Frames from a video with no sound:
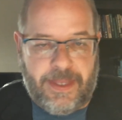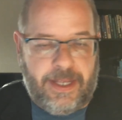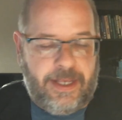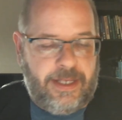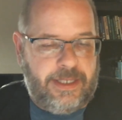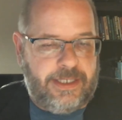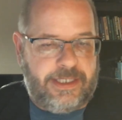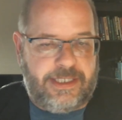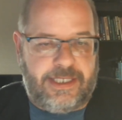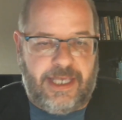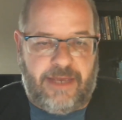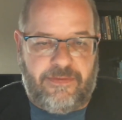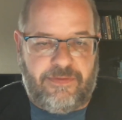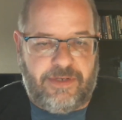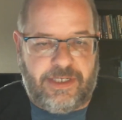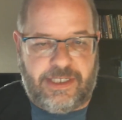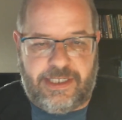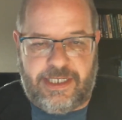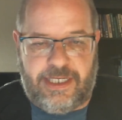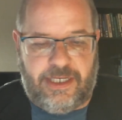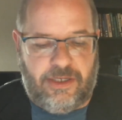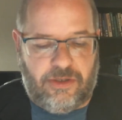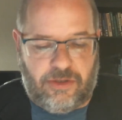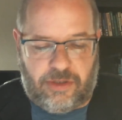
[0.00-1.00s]

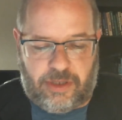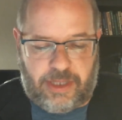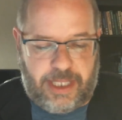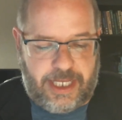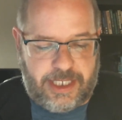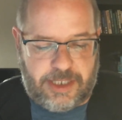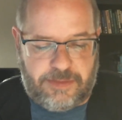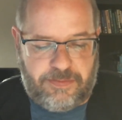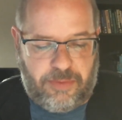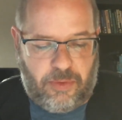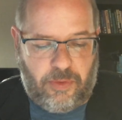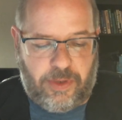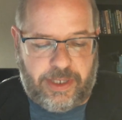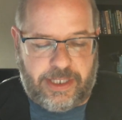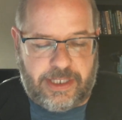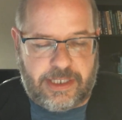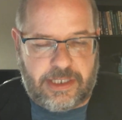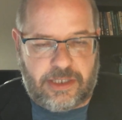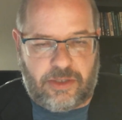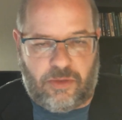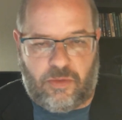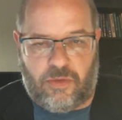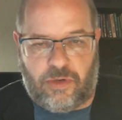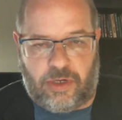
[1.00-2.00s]
17 or less points.
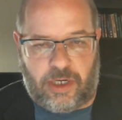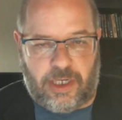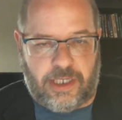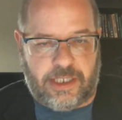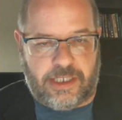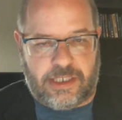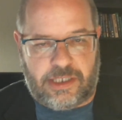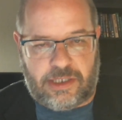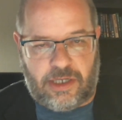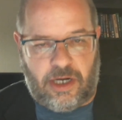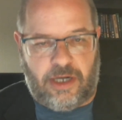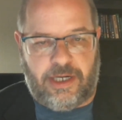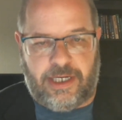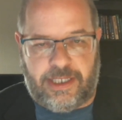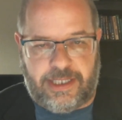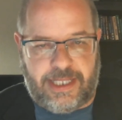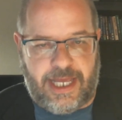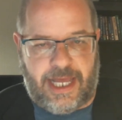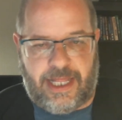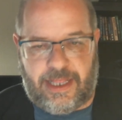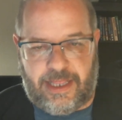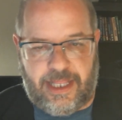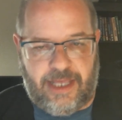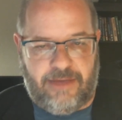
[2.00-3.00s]
So we're going to start at
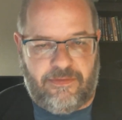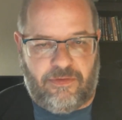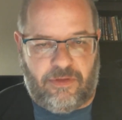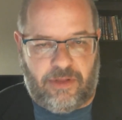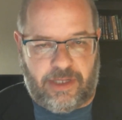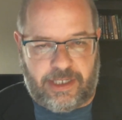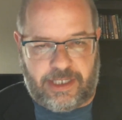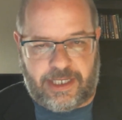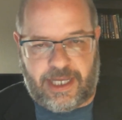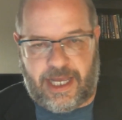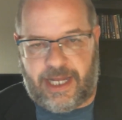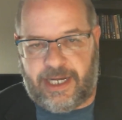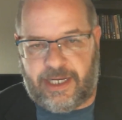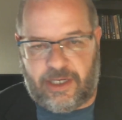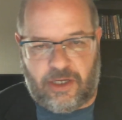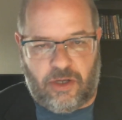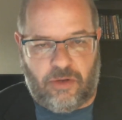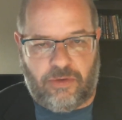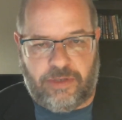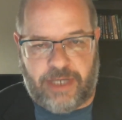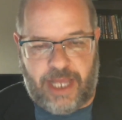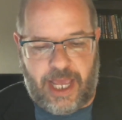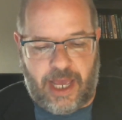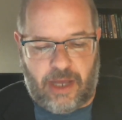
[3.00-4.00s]
that level and kind of
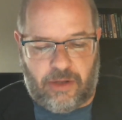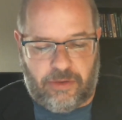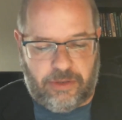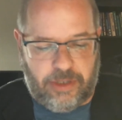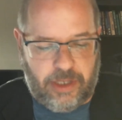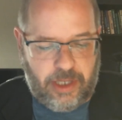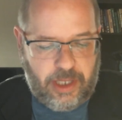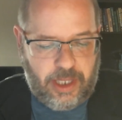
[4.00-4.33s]
go down